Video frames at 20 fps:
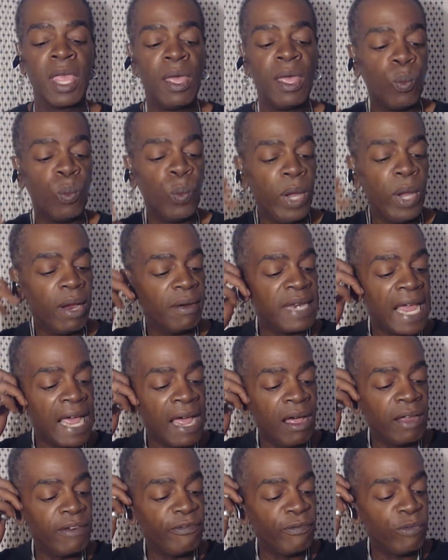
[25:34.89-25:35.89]
we are now
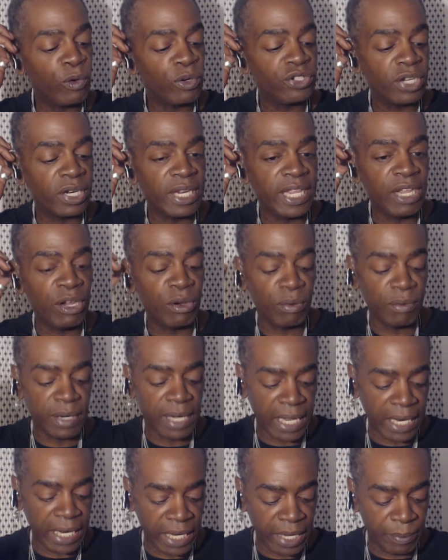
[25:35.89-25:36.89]
unfortunately
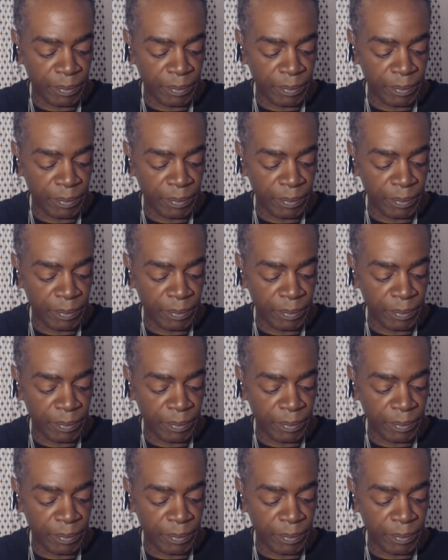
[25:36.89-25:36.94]
creating